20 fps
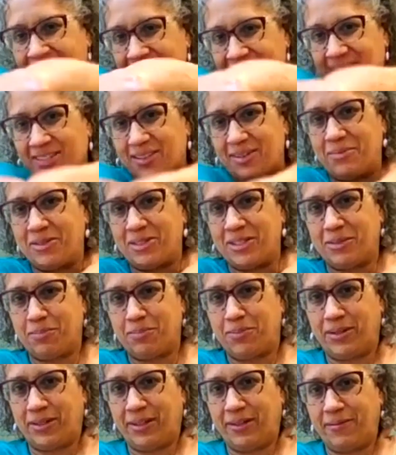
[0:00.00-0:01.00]
So I'm just
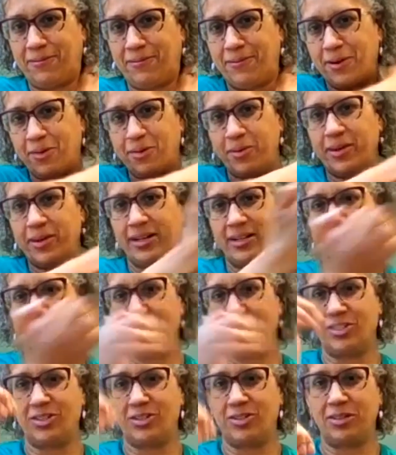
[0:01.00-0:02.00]
pulling forward,
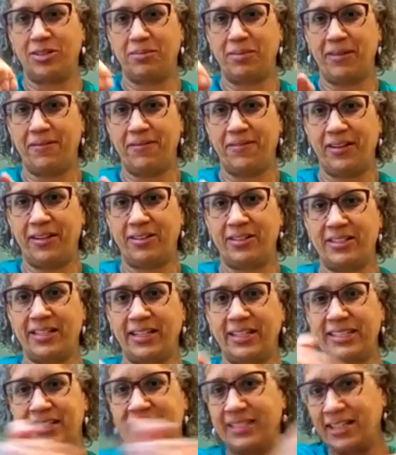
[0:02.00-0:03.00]
just using my fingers
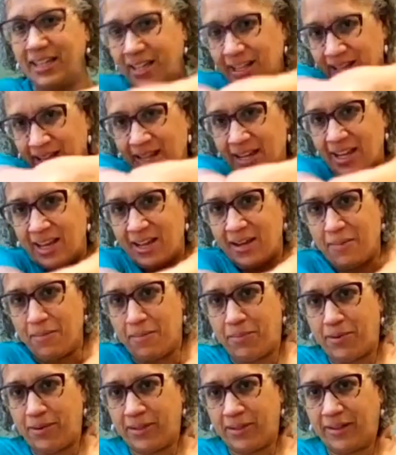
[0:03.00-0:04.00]
like a C,
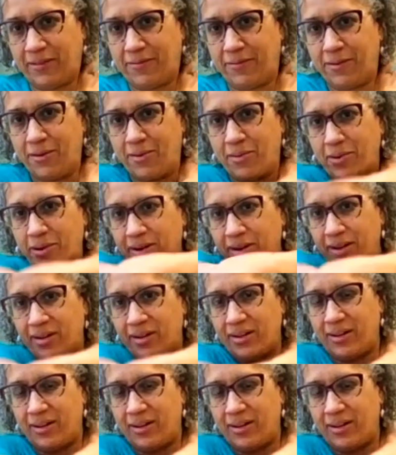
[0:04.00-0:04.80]
and pulling forward.